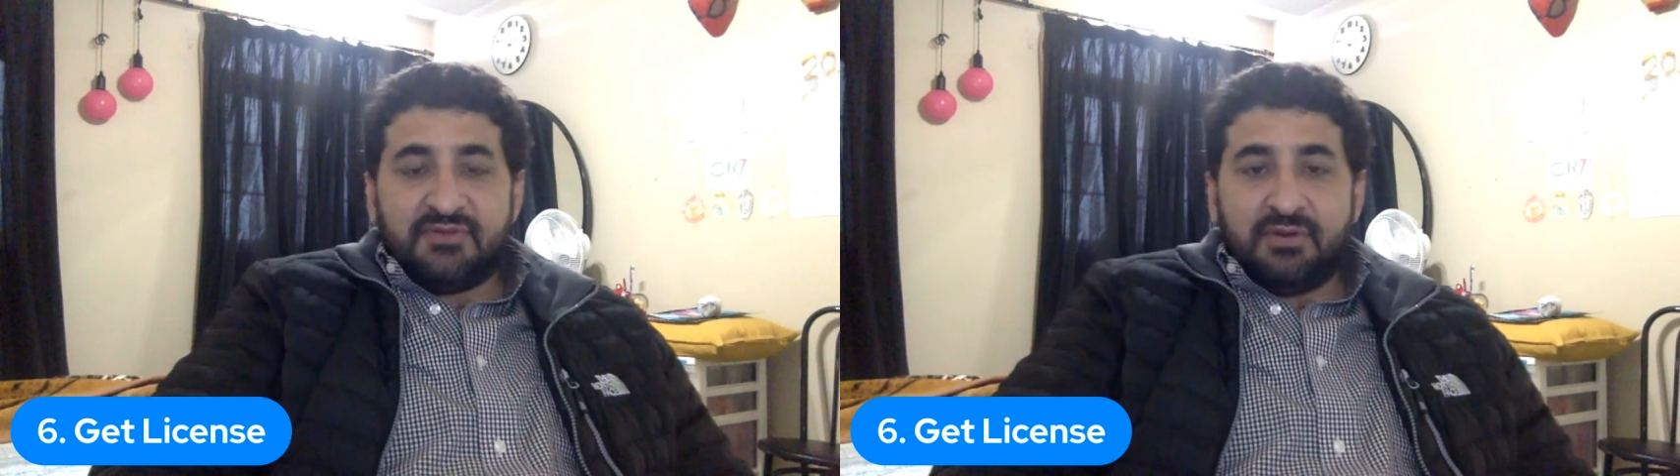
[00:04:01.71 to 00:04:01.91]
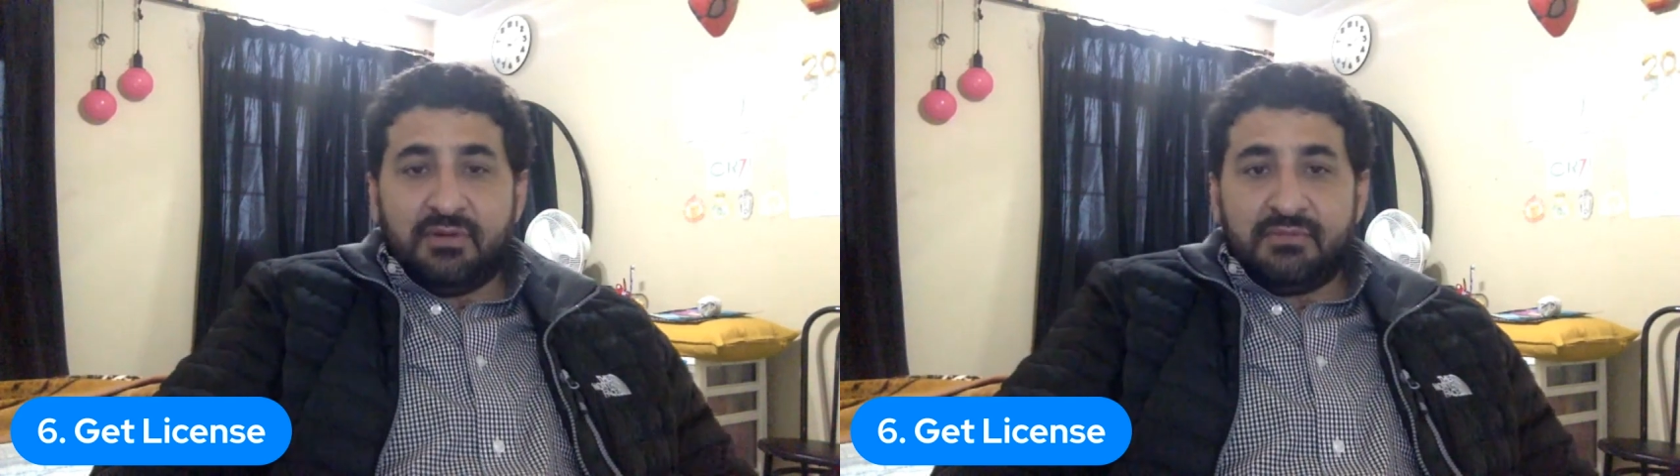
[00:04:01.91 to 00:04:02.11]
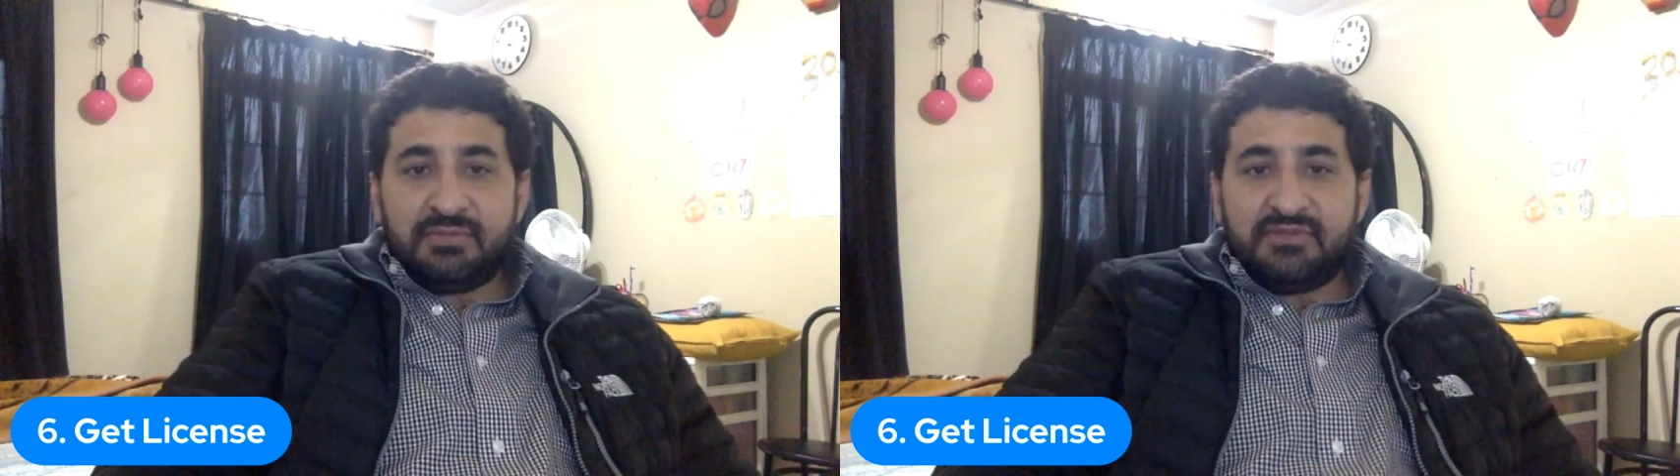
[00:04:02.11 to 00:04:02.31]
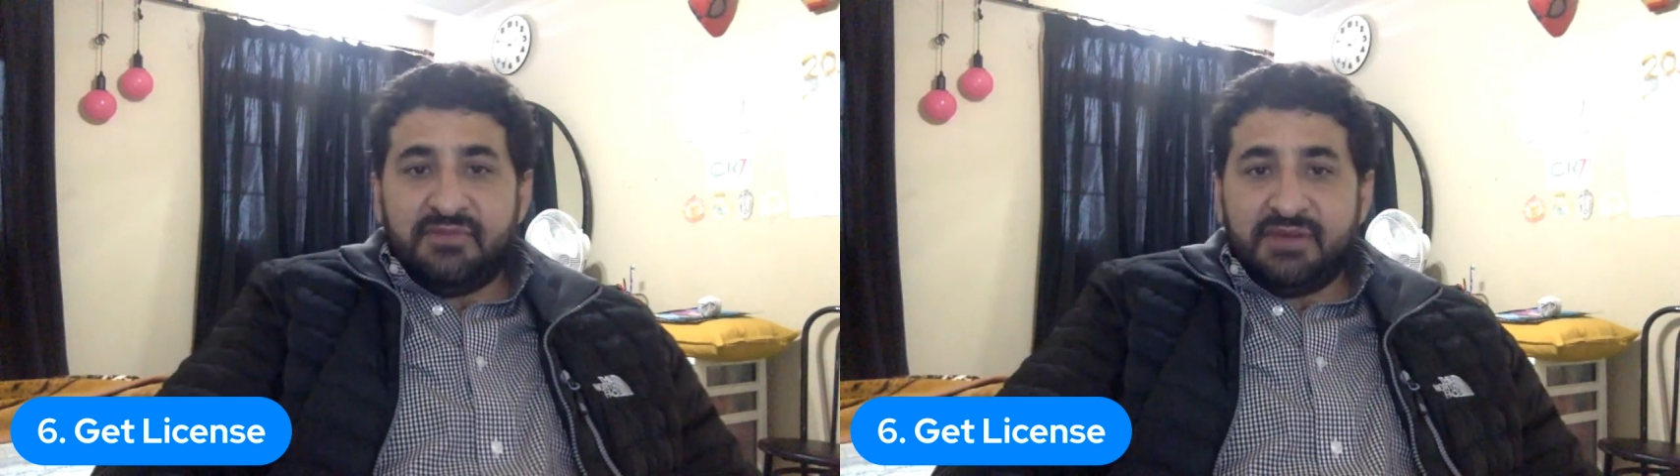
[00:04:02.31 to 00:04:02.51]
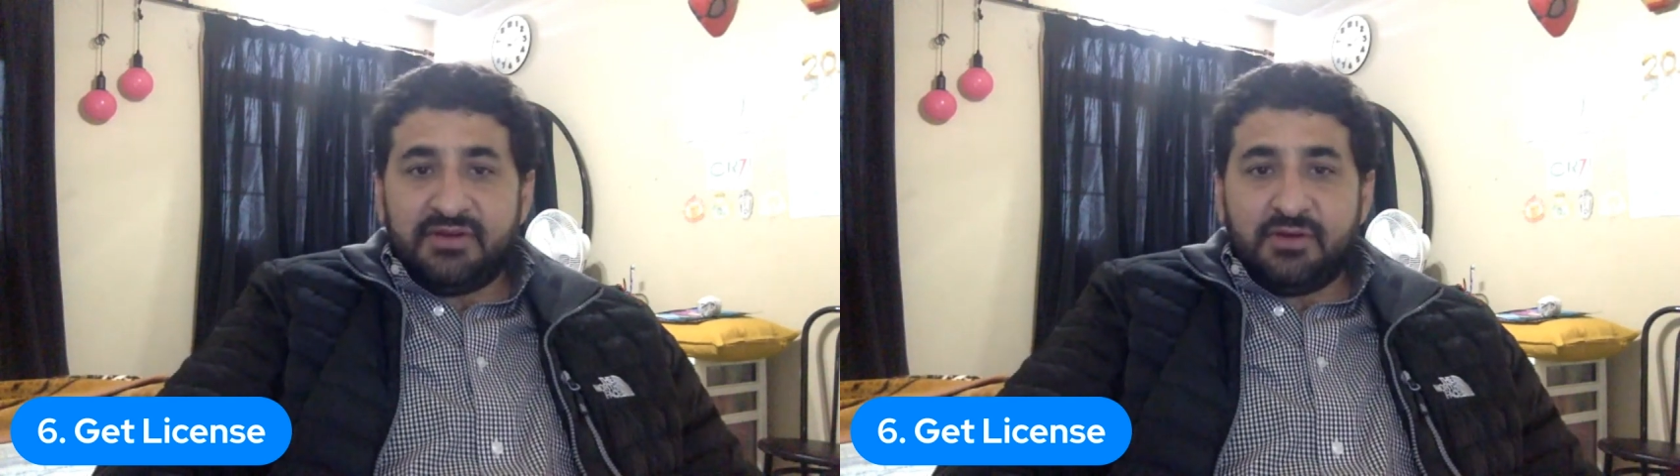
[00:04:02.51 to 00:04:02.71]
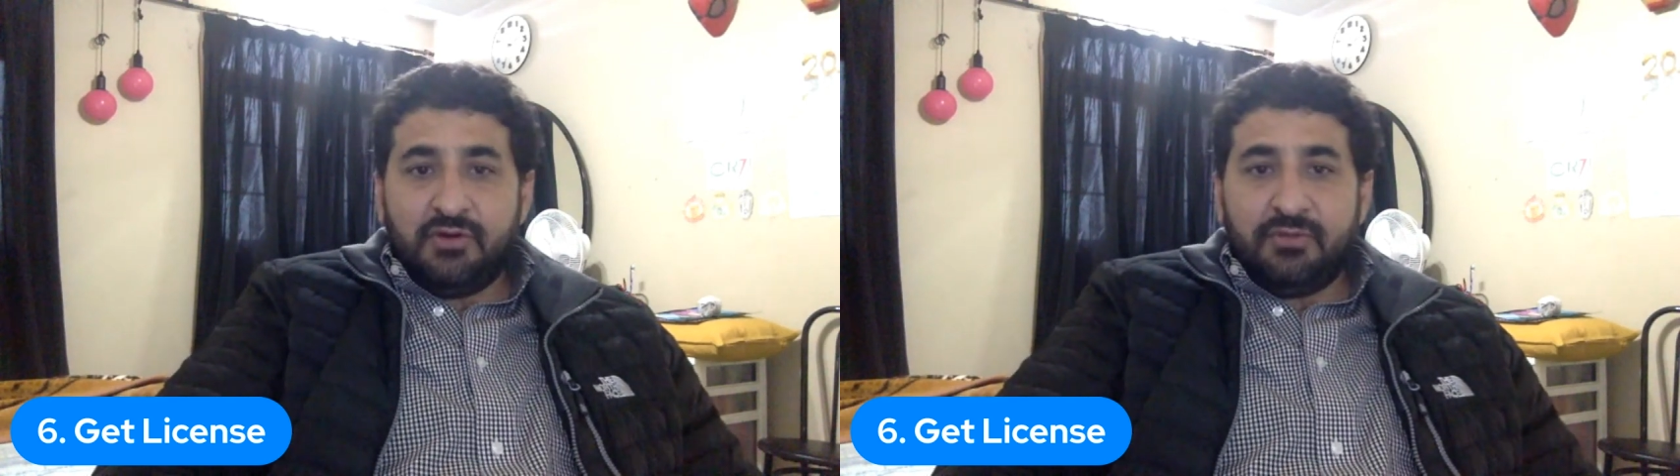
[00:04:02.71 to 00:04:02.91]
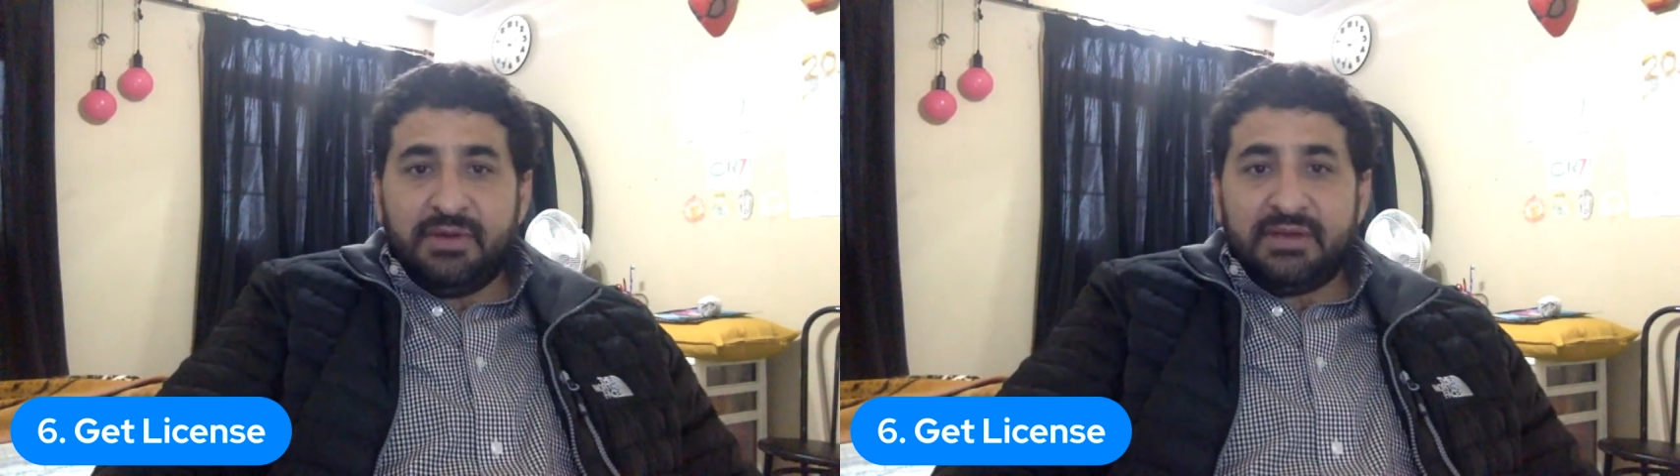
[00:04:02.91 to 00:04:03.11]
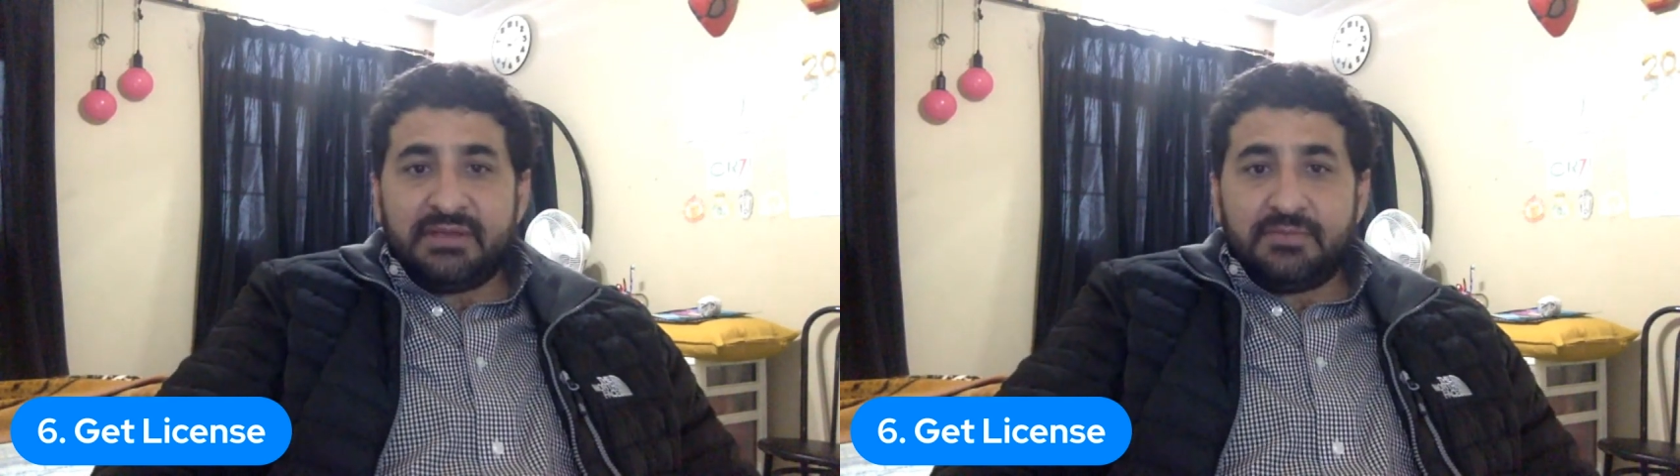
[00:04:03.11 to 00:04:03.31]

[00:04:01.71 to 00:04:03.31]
from the federal government,